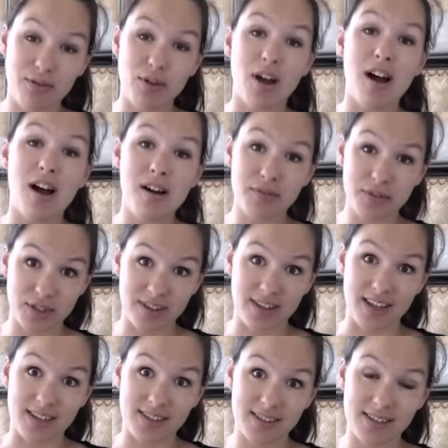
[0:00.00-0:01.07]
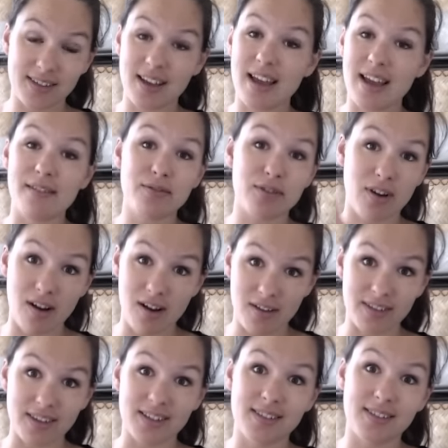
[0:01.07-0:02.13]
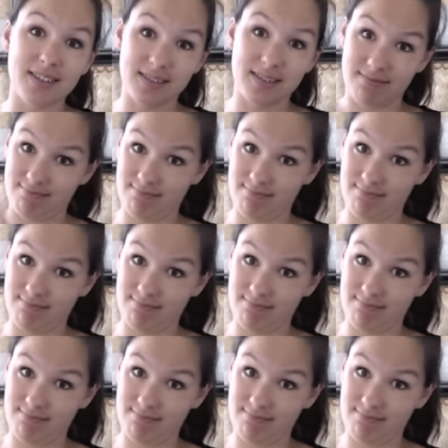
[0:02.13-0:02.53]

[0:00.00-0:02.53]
after all this